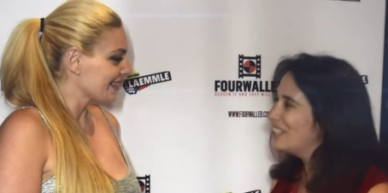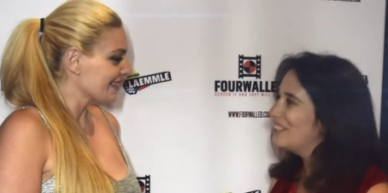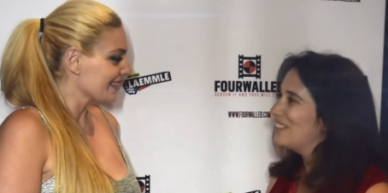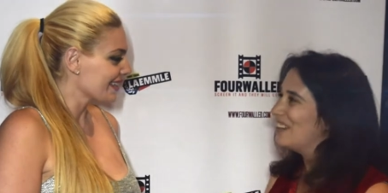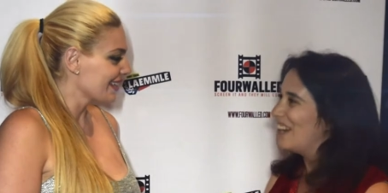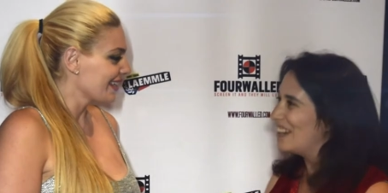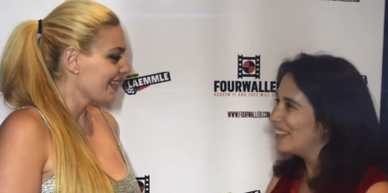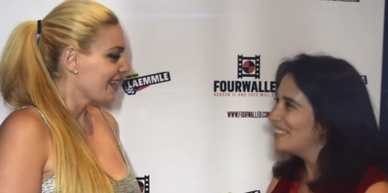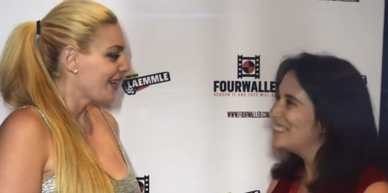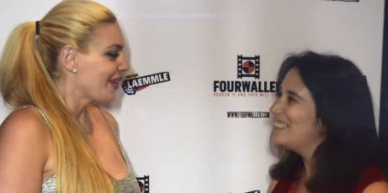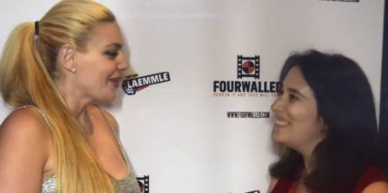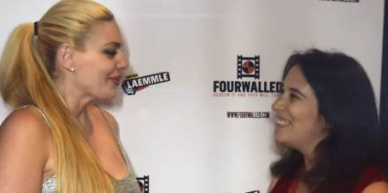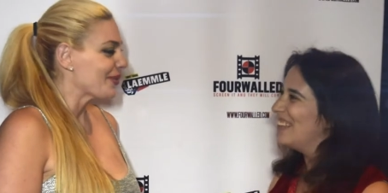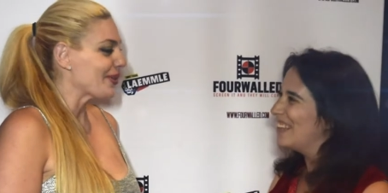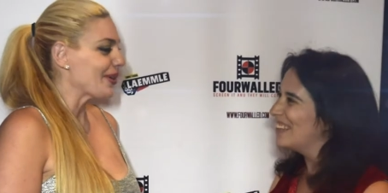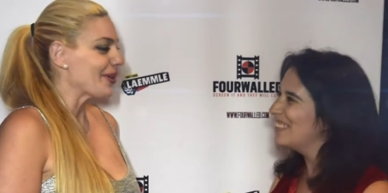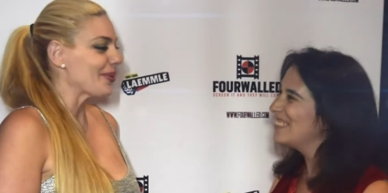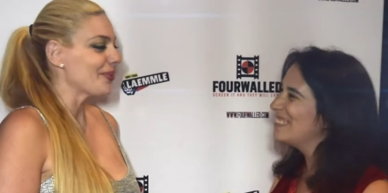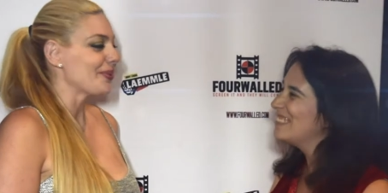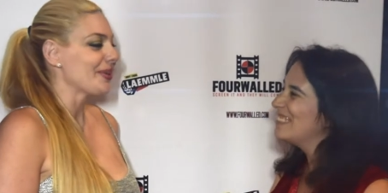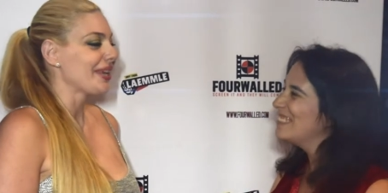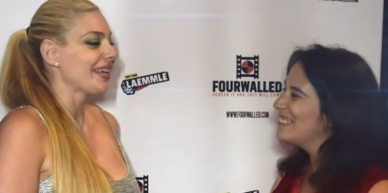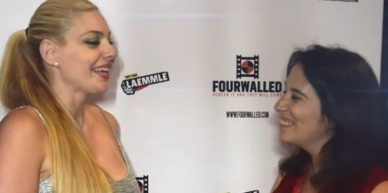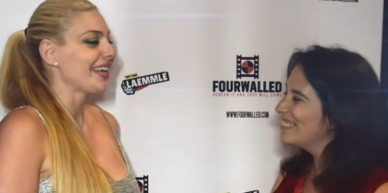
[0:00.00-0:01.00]
Speaker 1: Correct, yes.
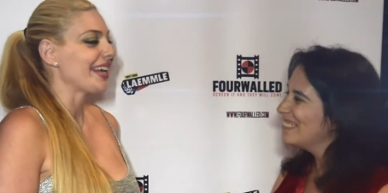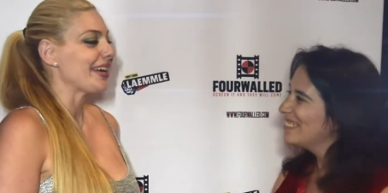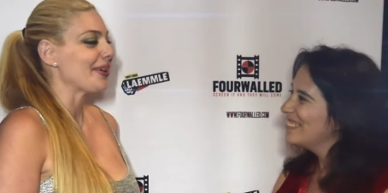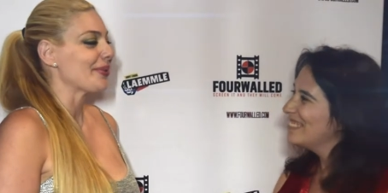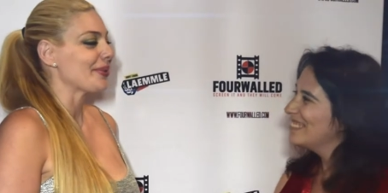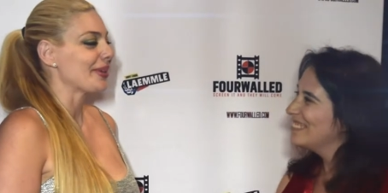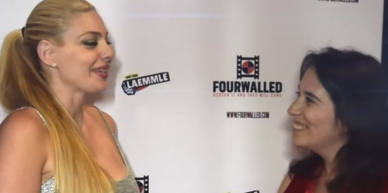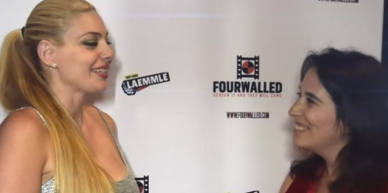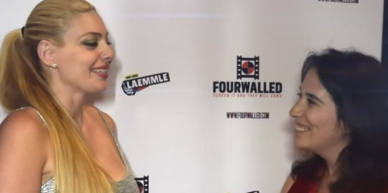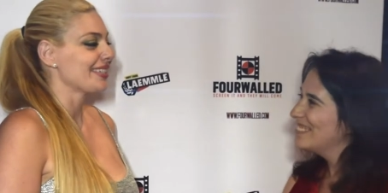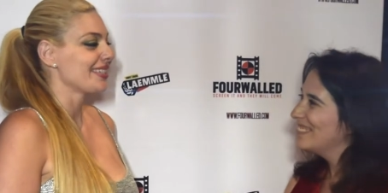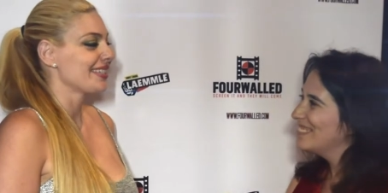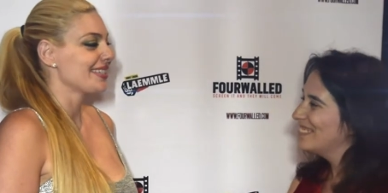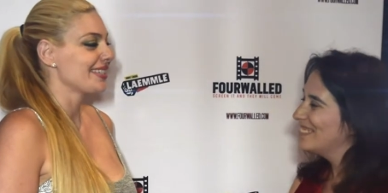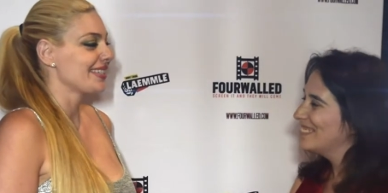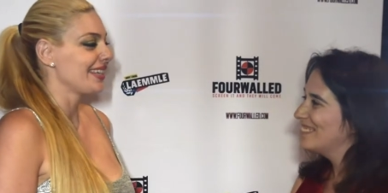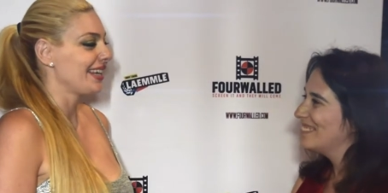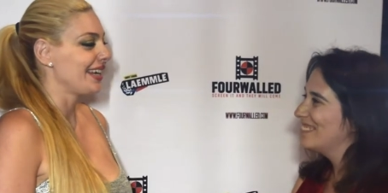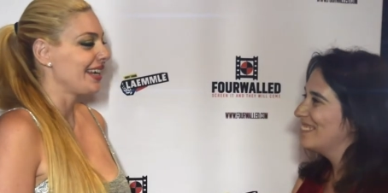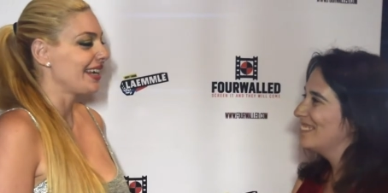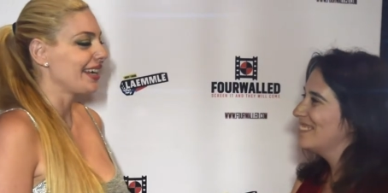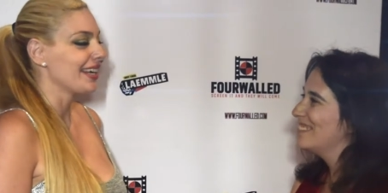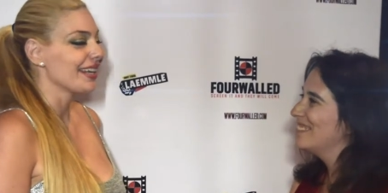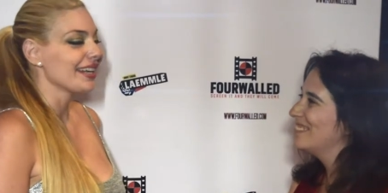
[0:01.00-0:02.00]
Well, we can't wait to see
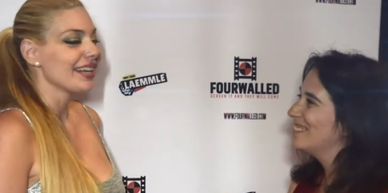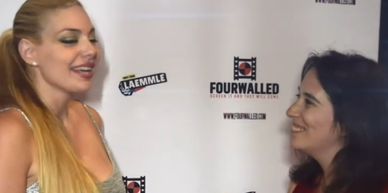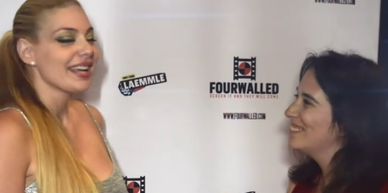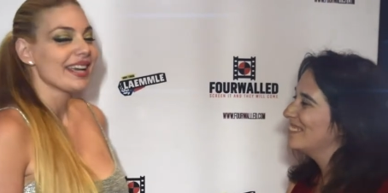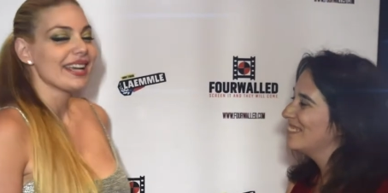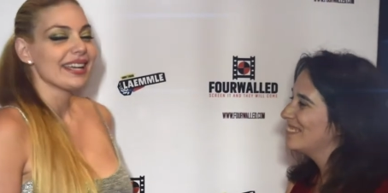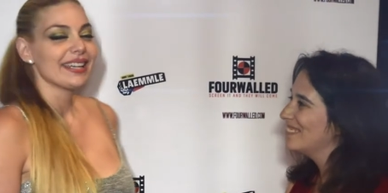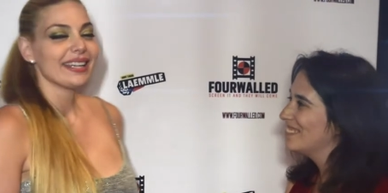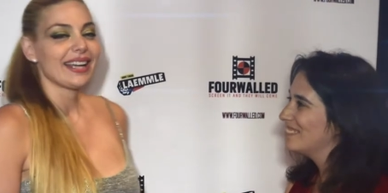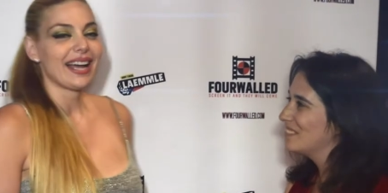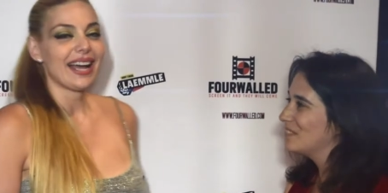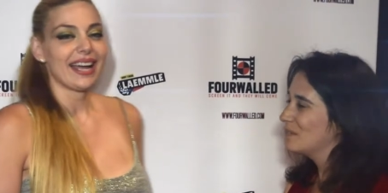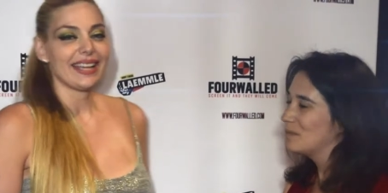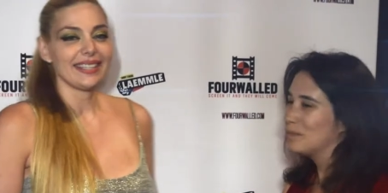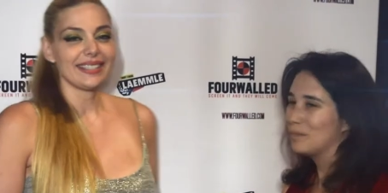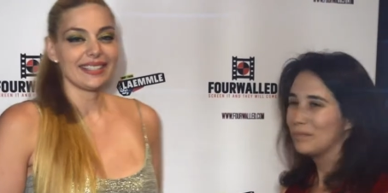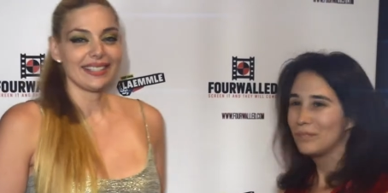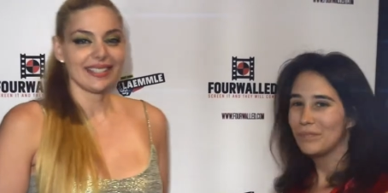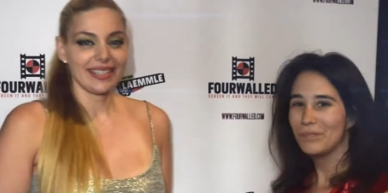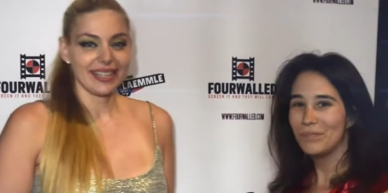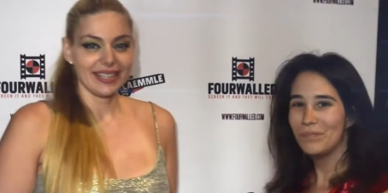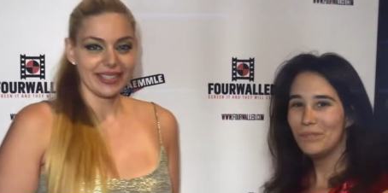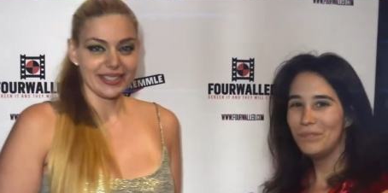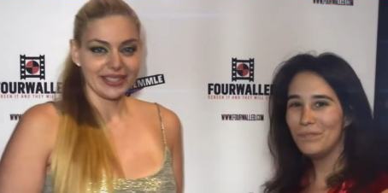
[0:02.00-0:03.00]
it. Guys,
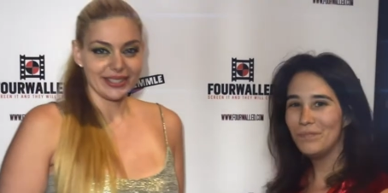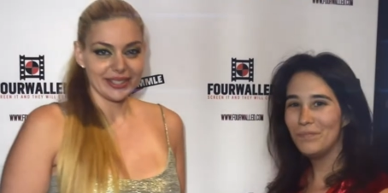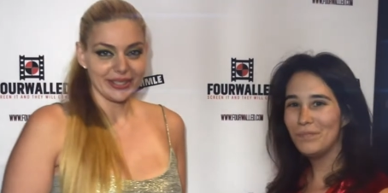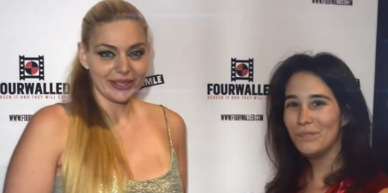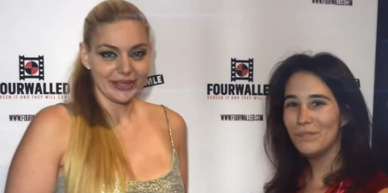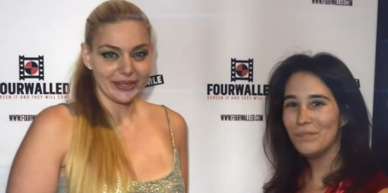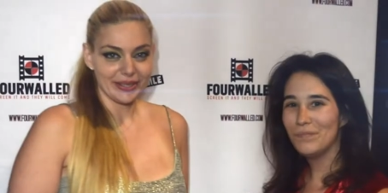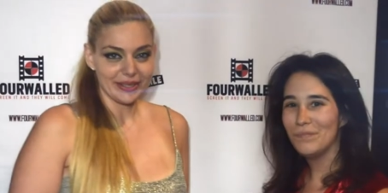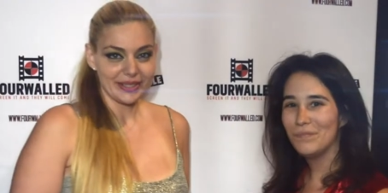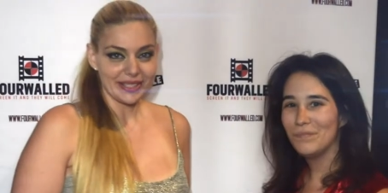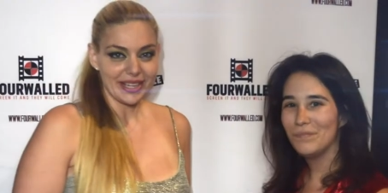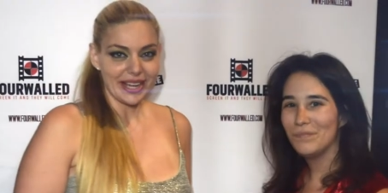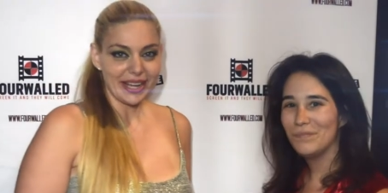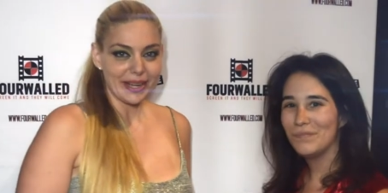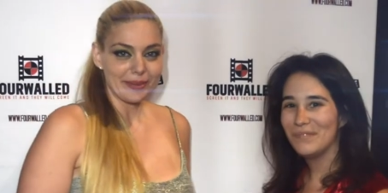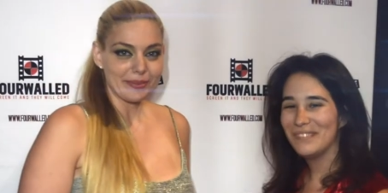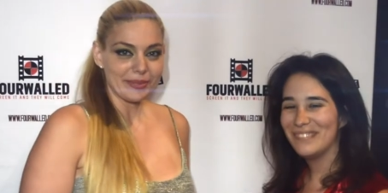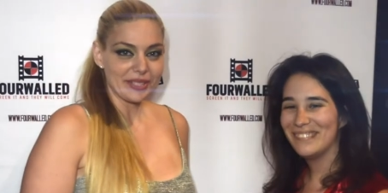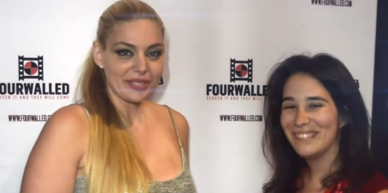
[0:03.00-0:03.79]
stay tuned. I'm